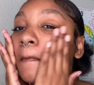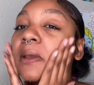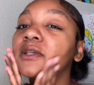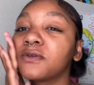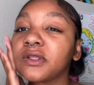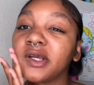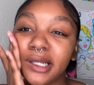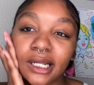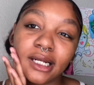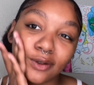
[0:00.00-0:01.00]
it's really good
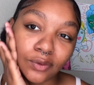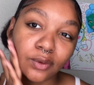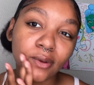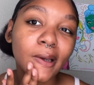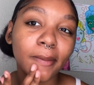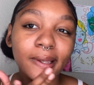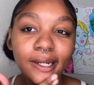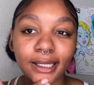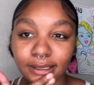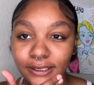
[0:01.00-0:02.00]
and I definitely would recommend
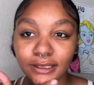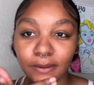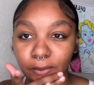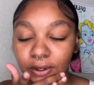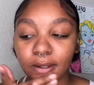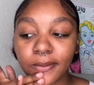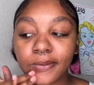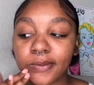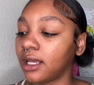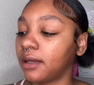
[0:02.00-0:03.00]
it to someone.
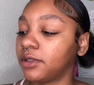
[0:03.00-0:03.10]
I'm